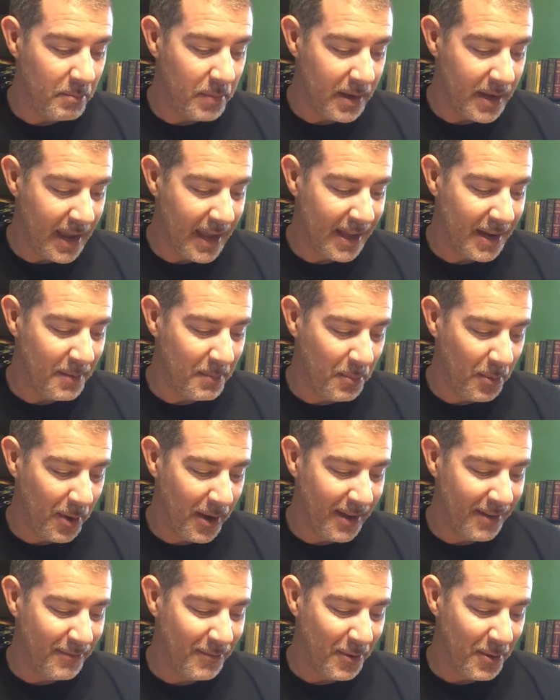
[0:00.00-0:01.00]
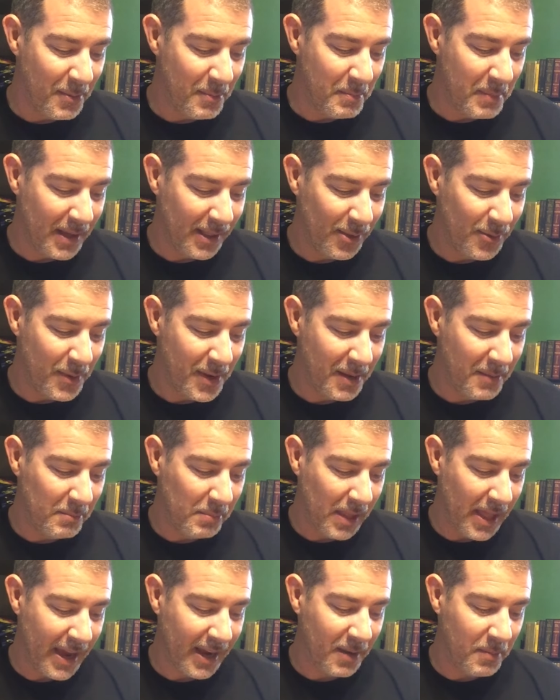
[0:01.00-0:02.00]
banana bread for bellowing
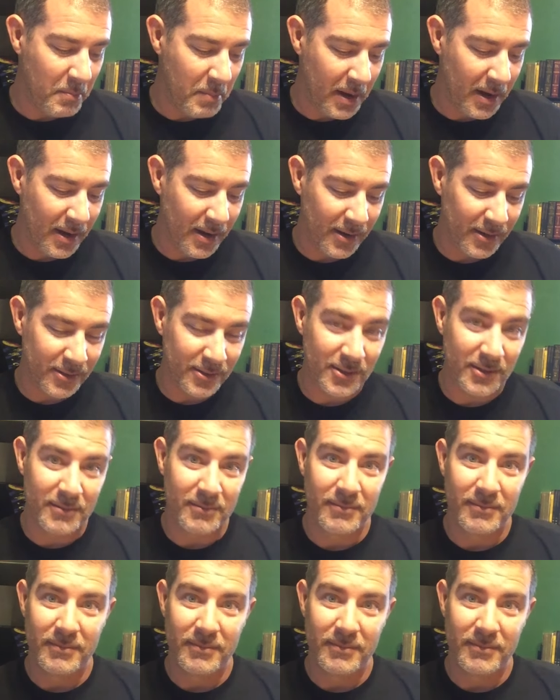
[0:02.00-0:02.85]
black bears.